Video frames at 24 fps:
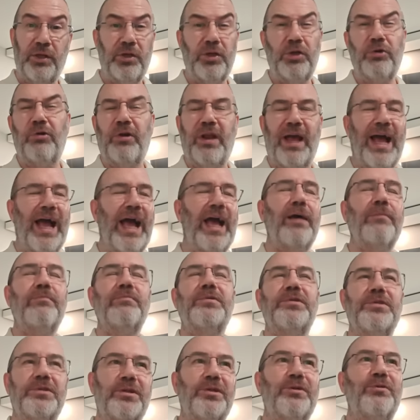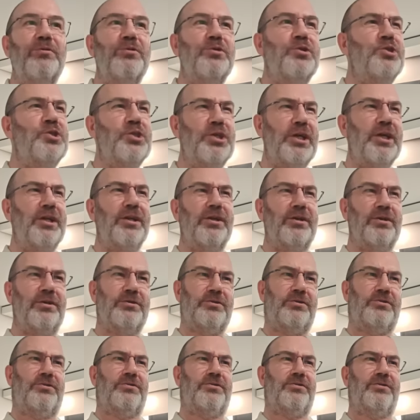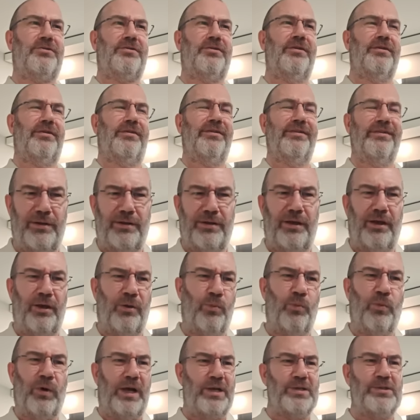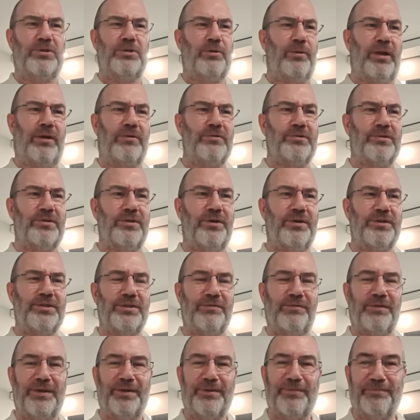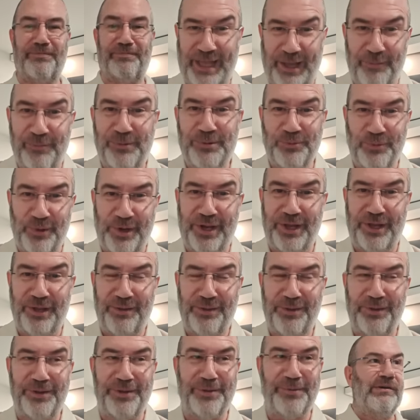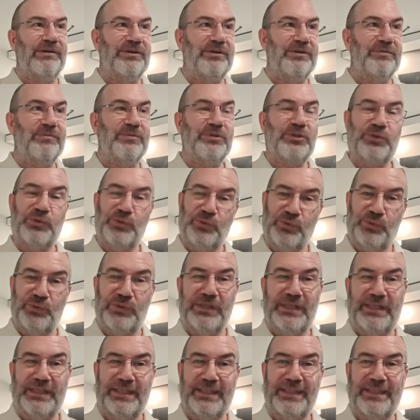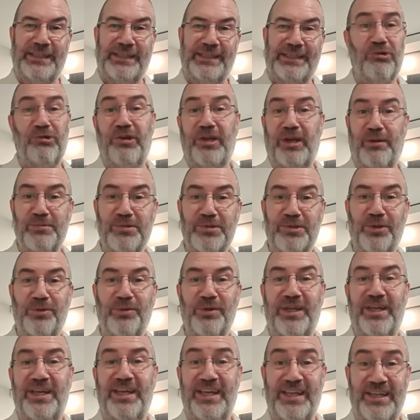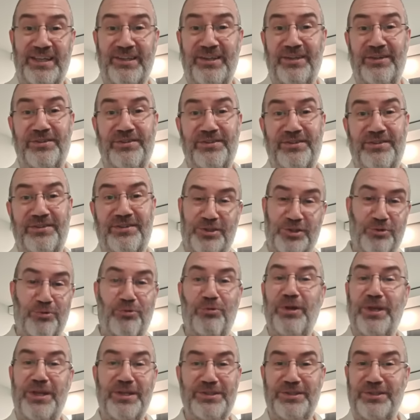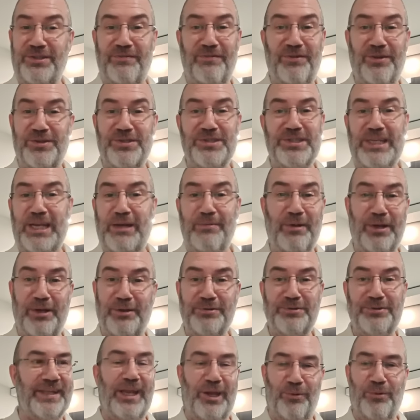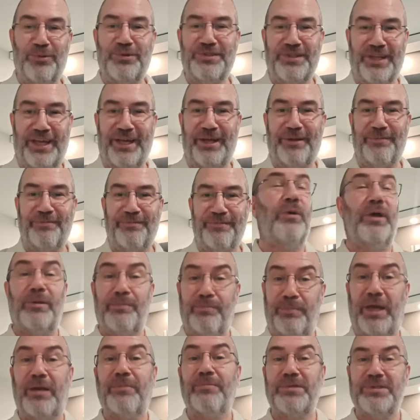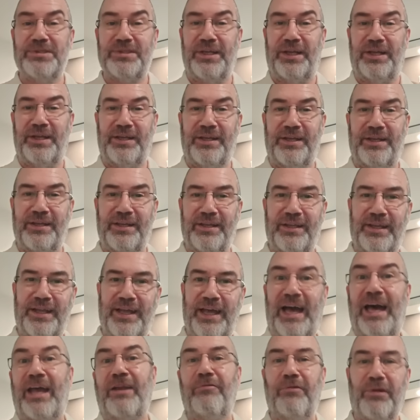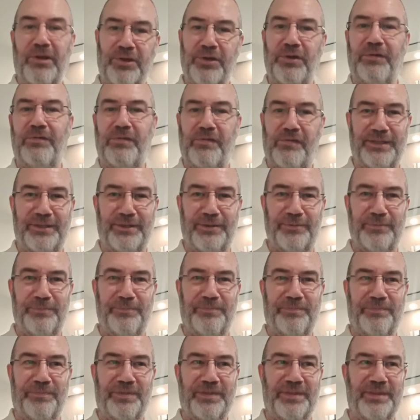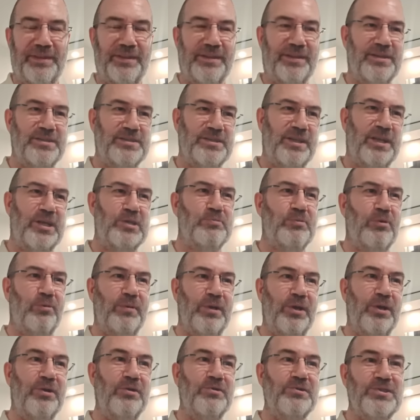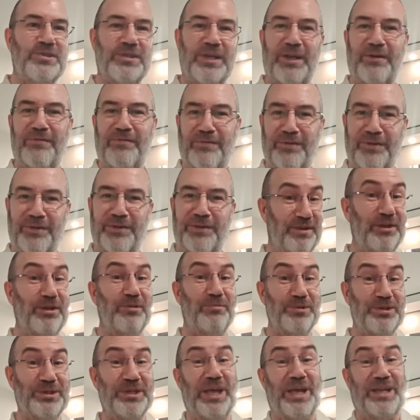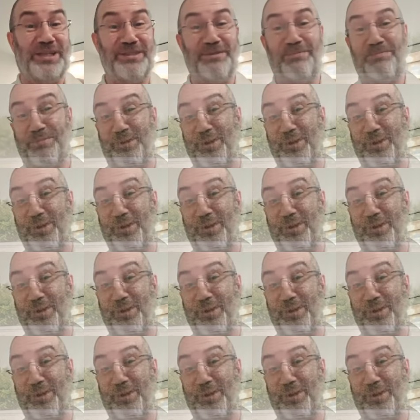you're an absolute genius. And why has no one else thought of that? That was what I thought. Or number two, you're an absolute idiot. There's a reason you've not seen everyone. And it was that. Quite a bad mistake. And recovered, because I think it's put me in good stead for the other mistakes I've